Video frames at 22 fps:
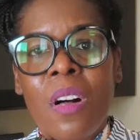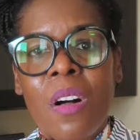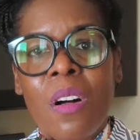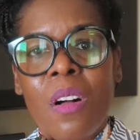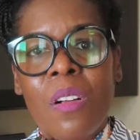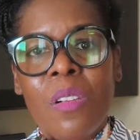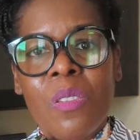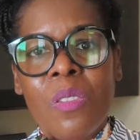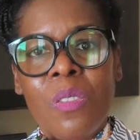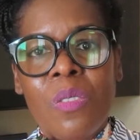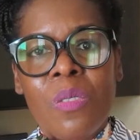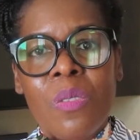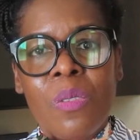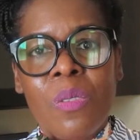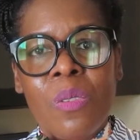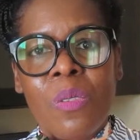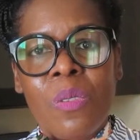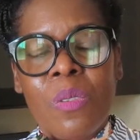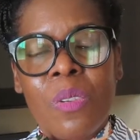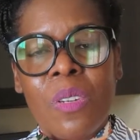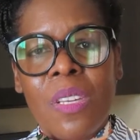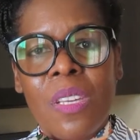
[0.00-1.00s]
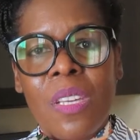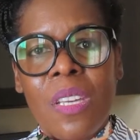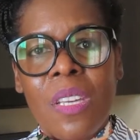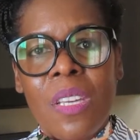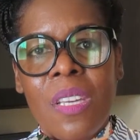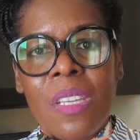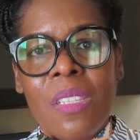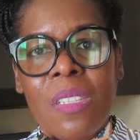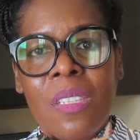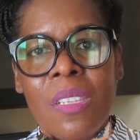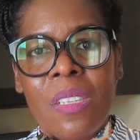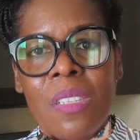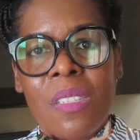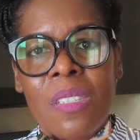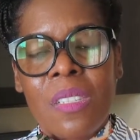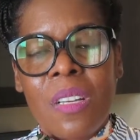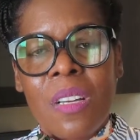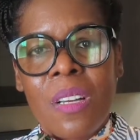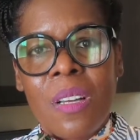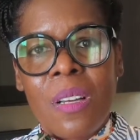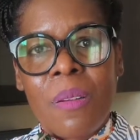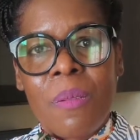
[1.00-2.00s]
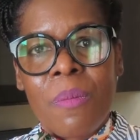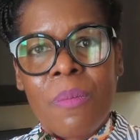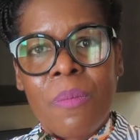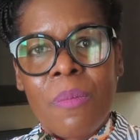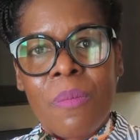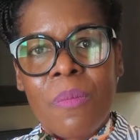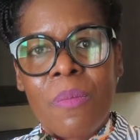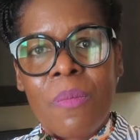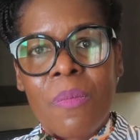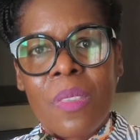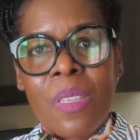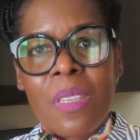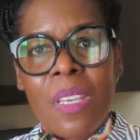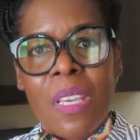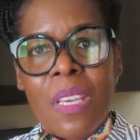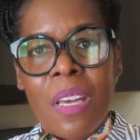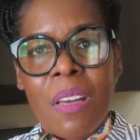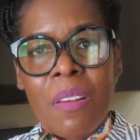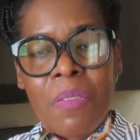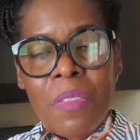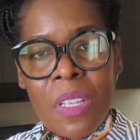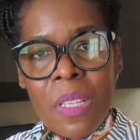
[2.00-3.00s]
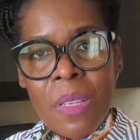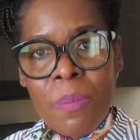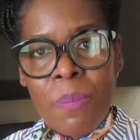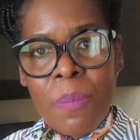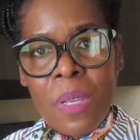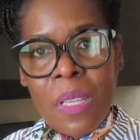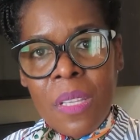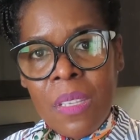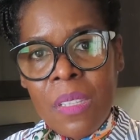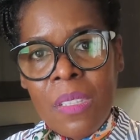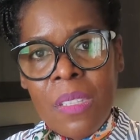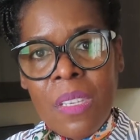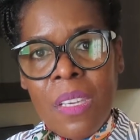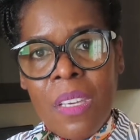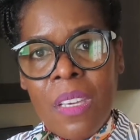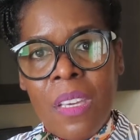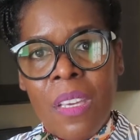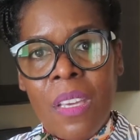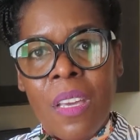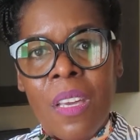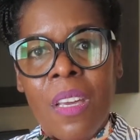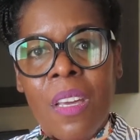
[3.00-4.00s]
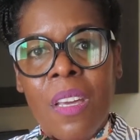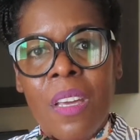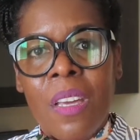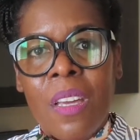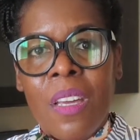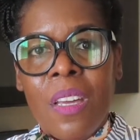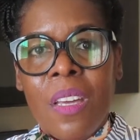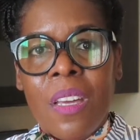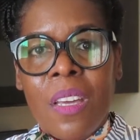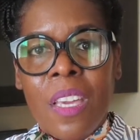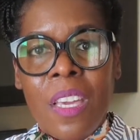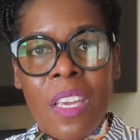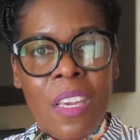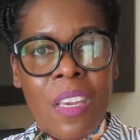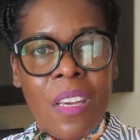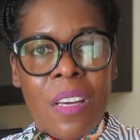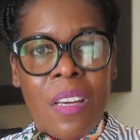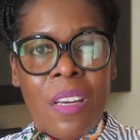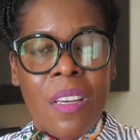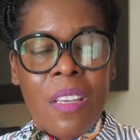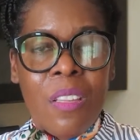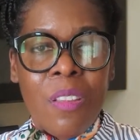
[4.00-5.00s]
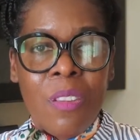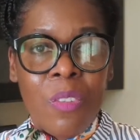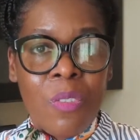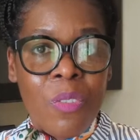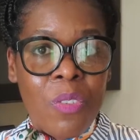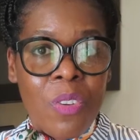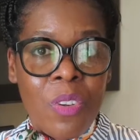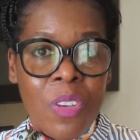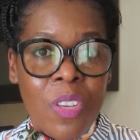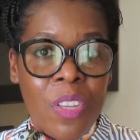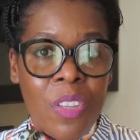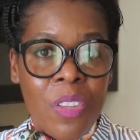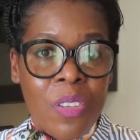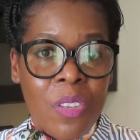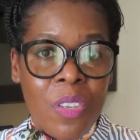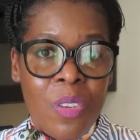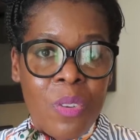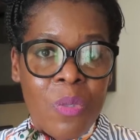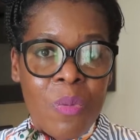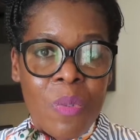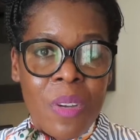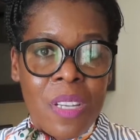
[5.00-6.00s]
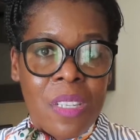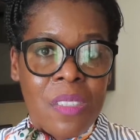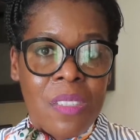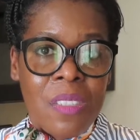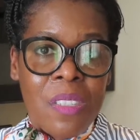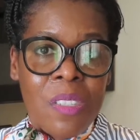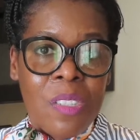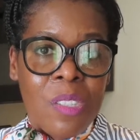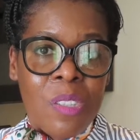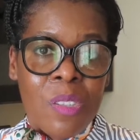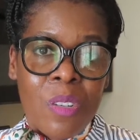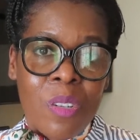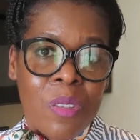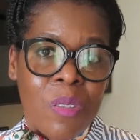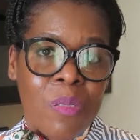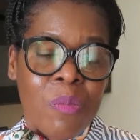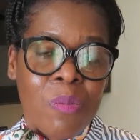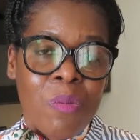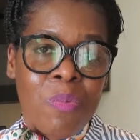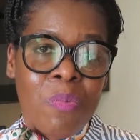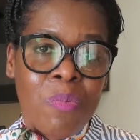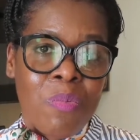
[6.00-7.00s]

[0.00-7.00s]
Also, it is the availability here in the US. It's not